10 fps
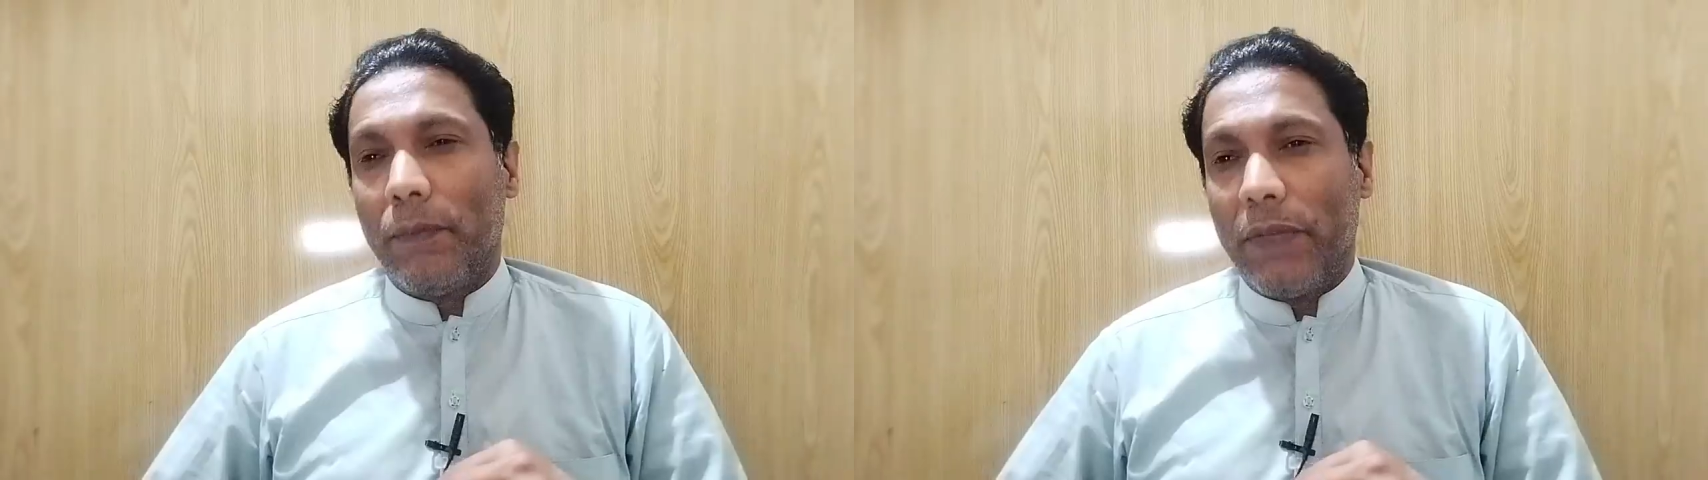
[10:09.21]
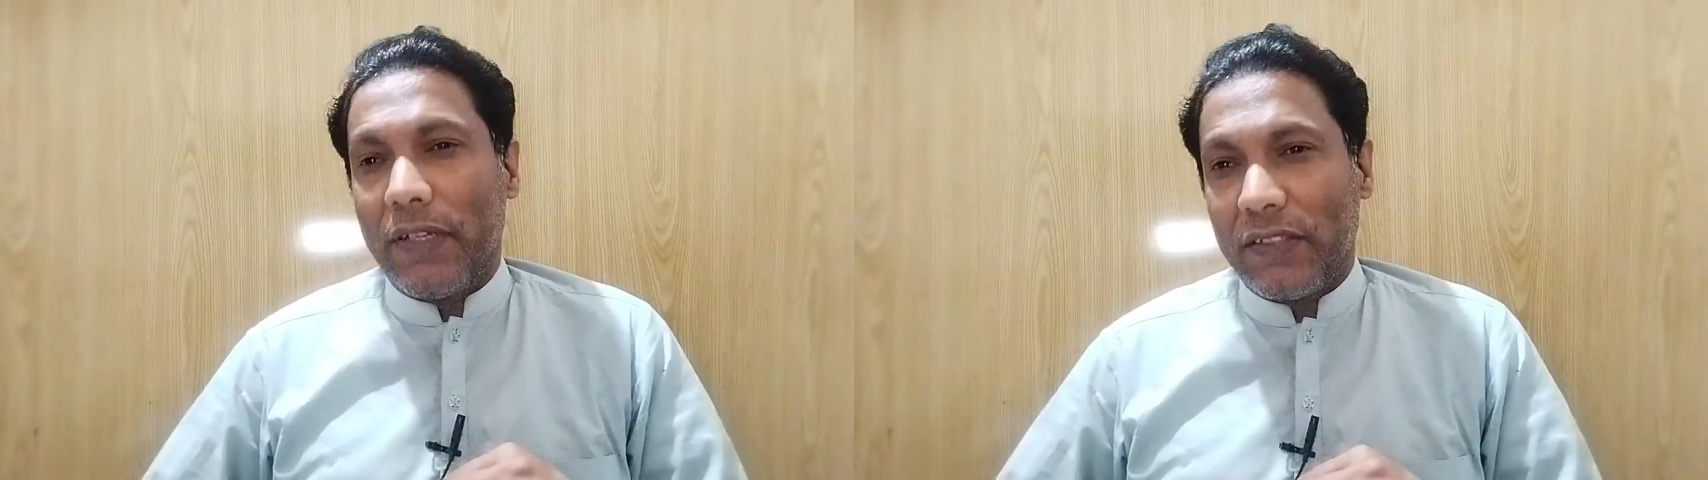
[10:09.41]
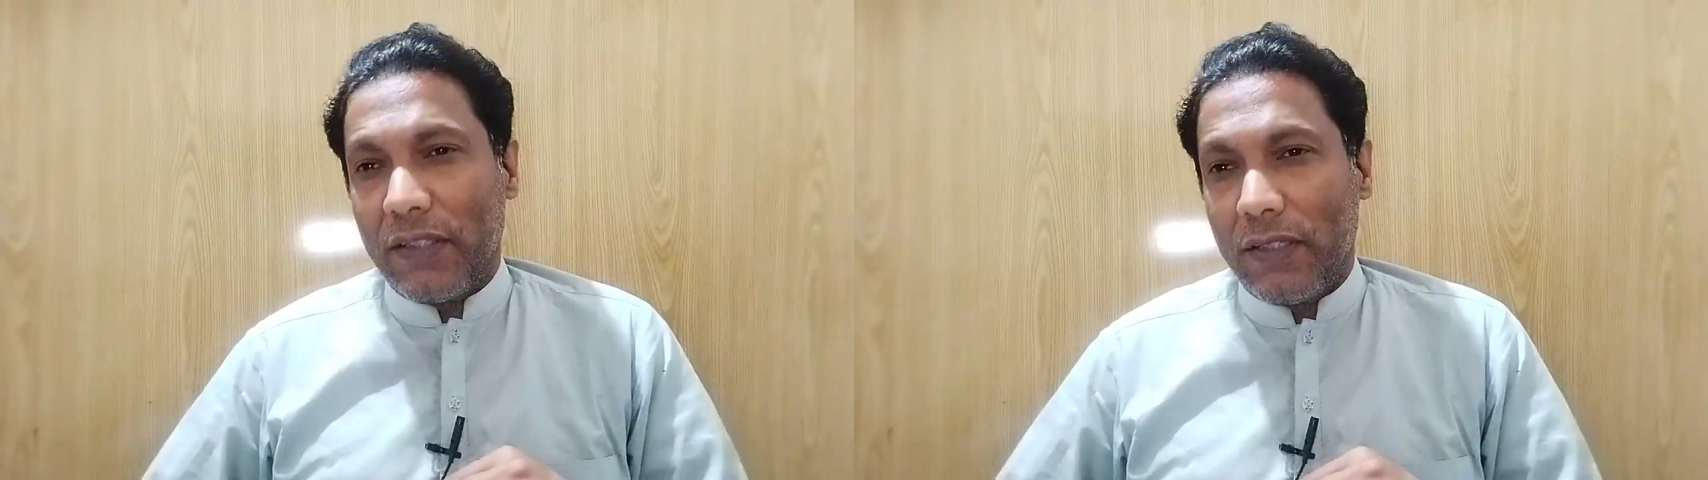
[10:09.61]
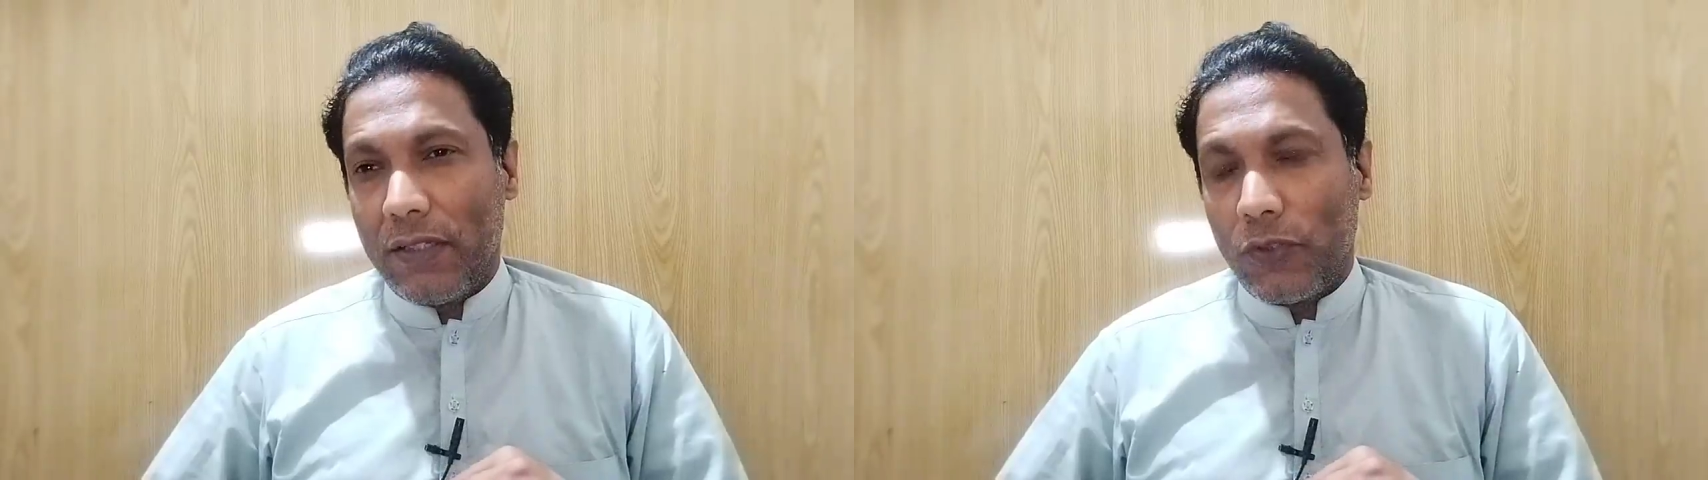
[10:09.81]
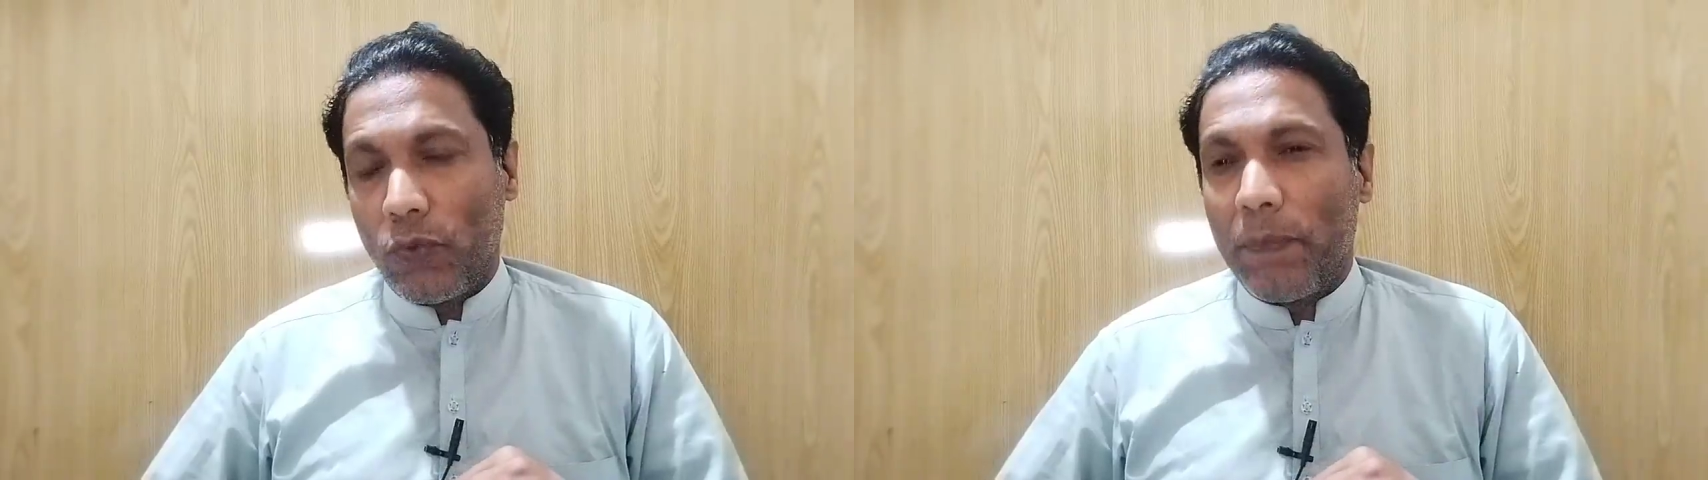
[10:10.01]

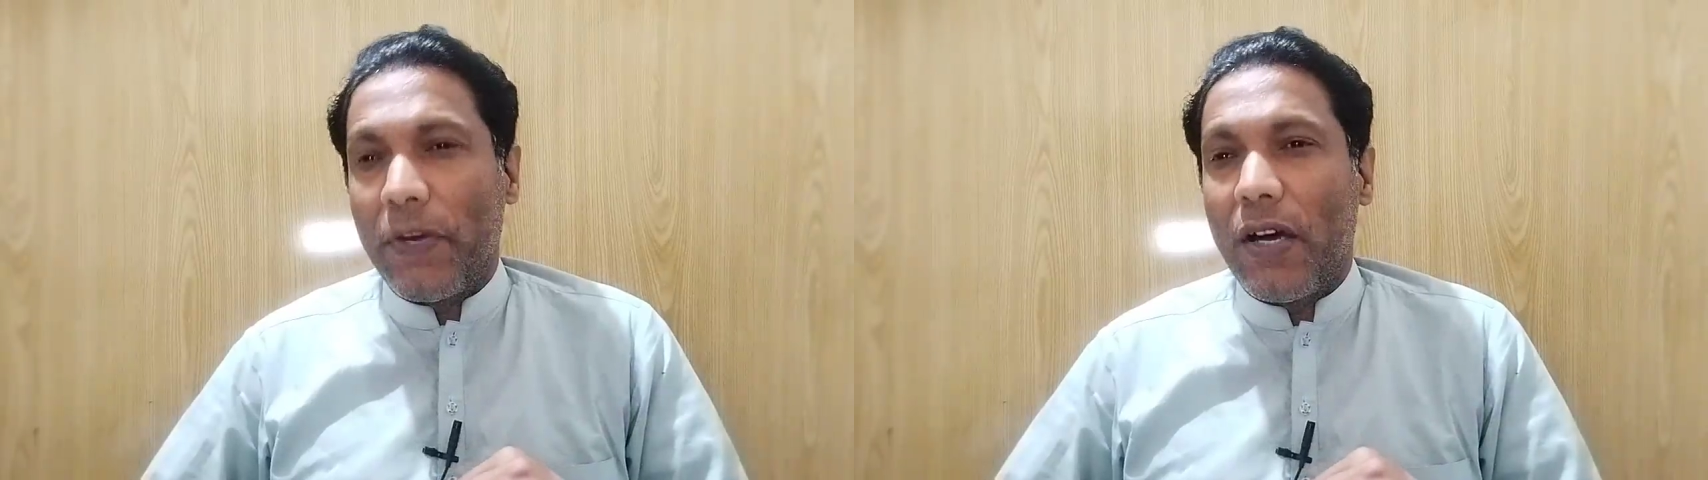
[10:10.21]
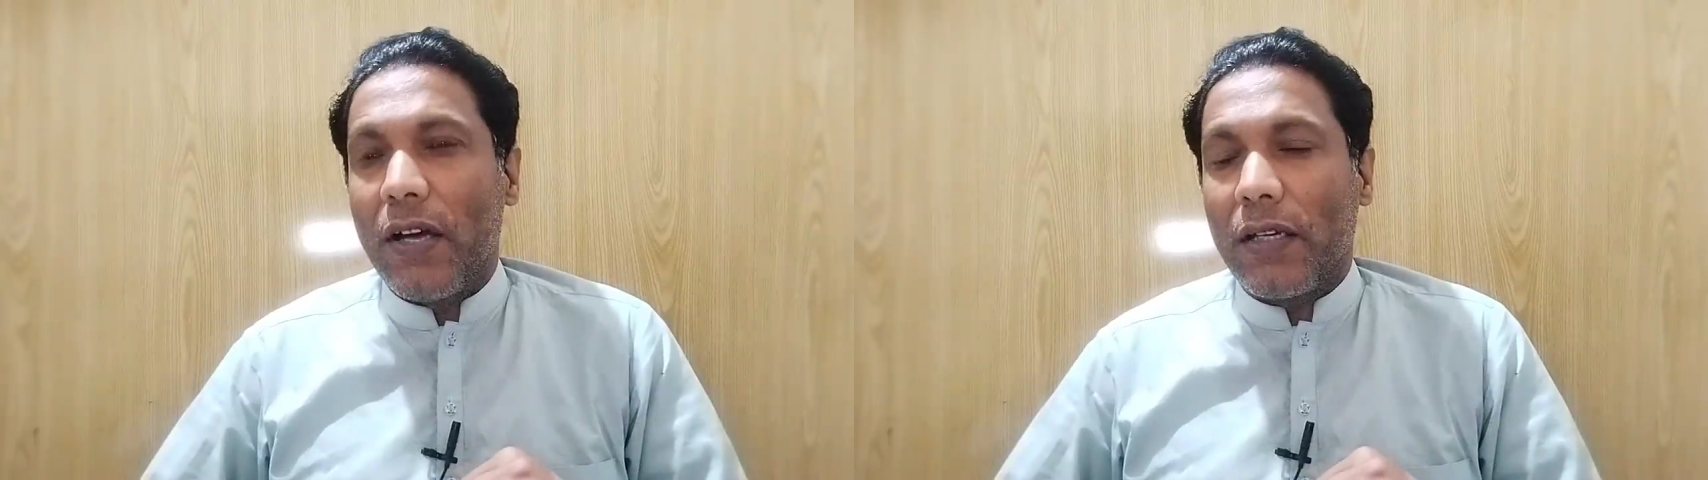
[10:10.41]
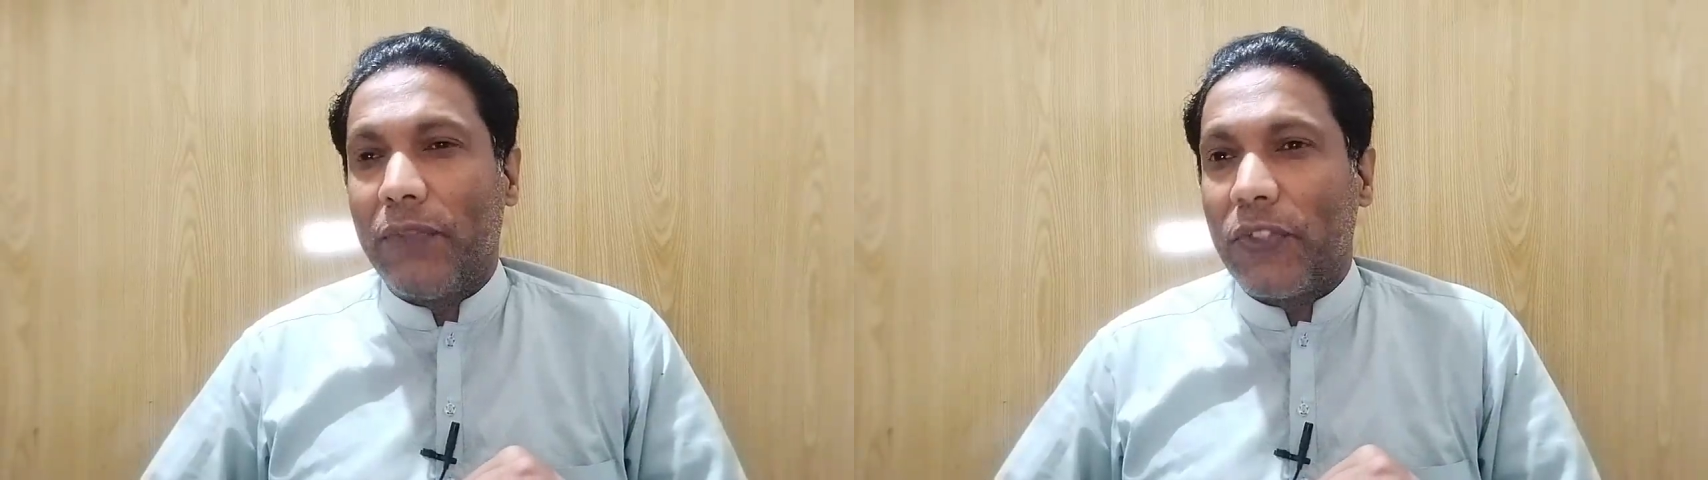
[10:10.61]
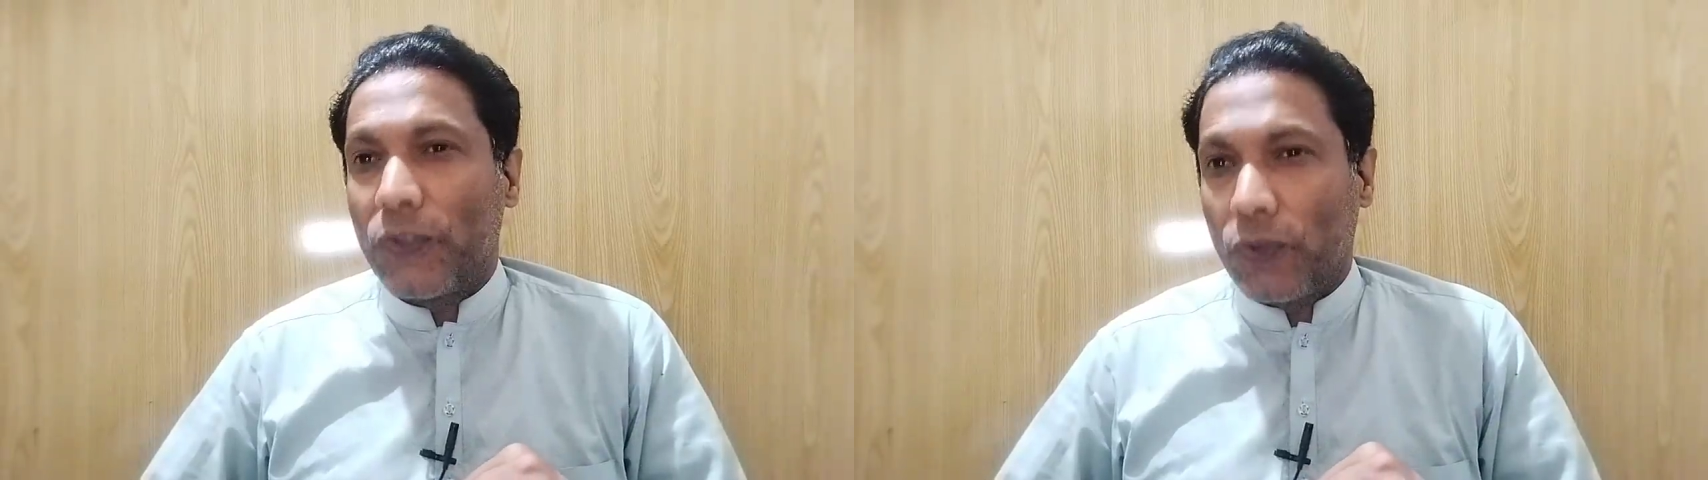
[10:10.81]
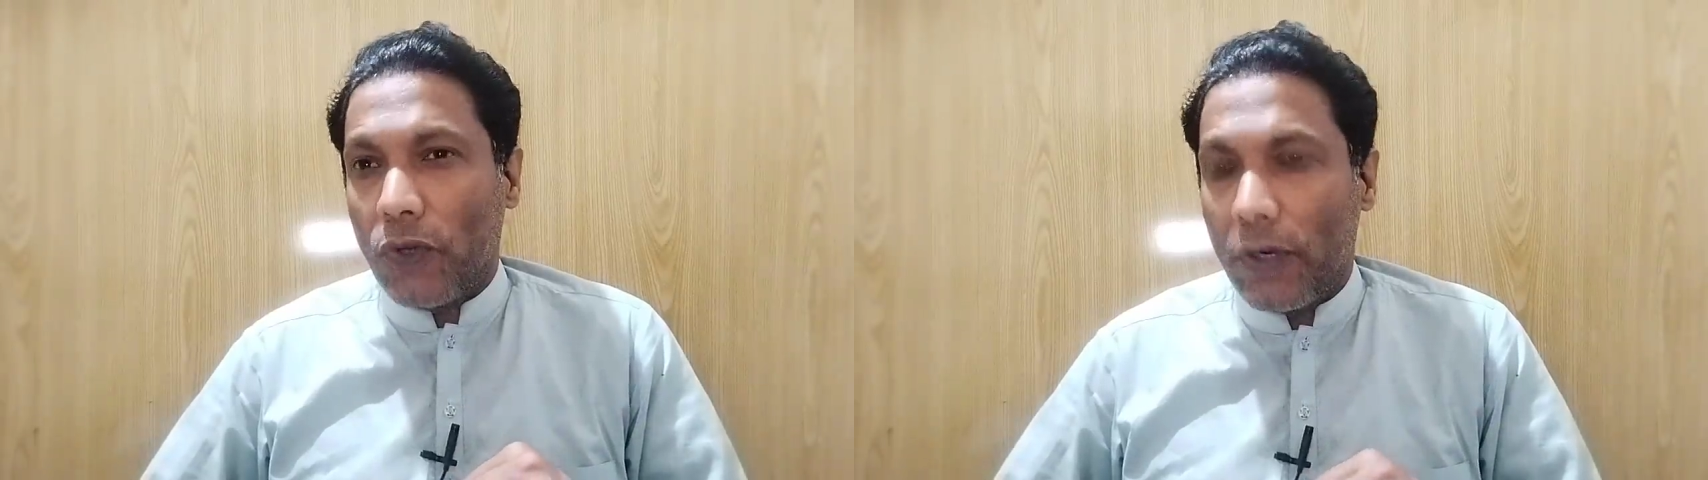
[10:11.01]
persons who are part of this
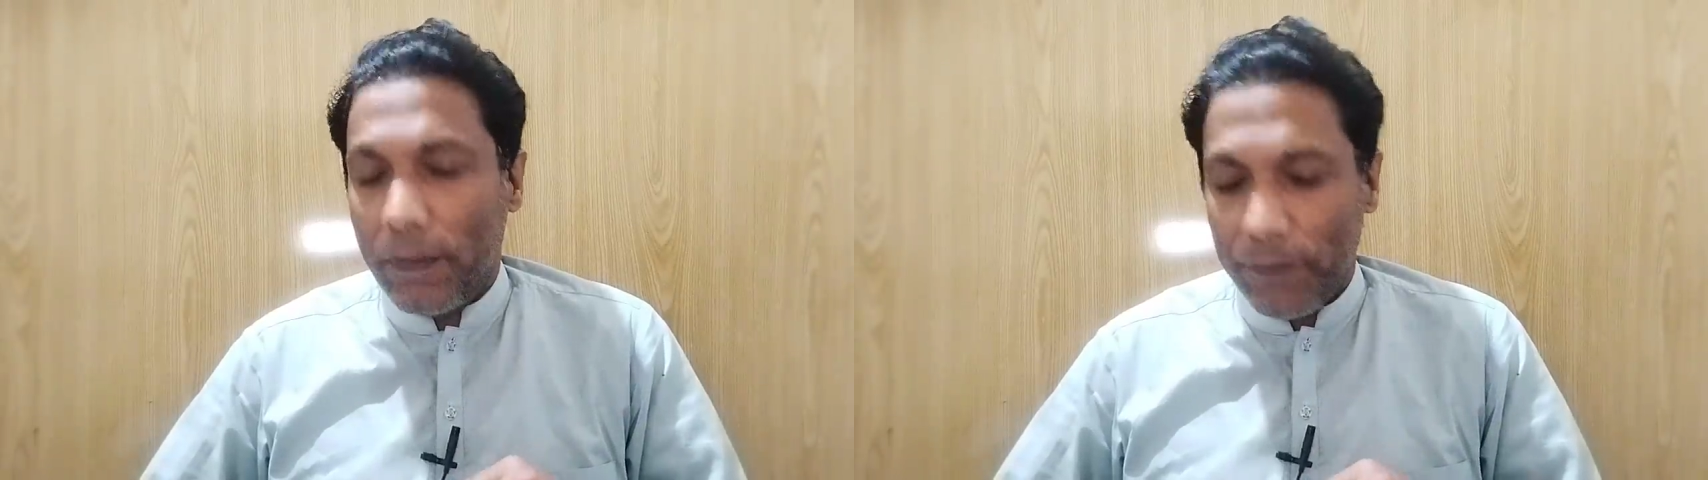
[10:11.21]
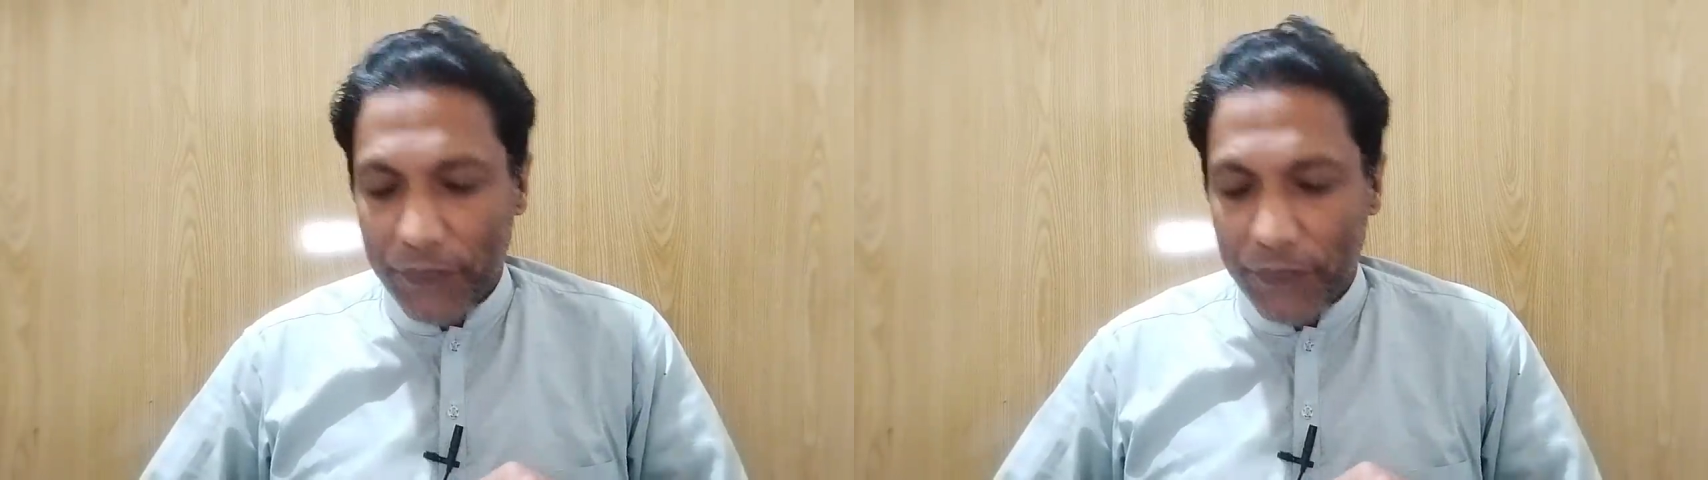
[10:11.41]
squad.